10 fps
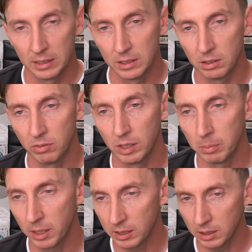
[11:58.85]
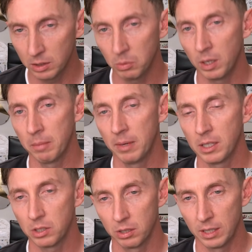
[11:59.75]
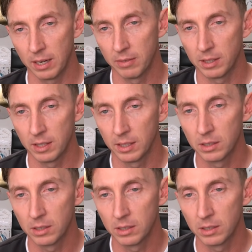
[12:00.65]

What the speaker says: severe, but I still want to make sure that everything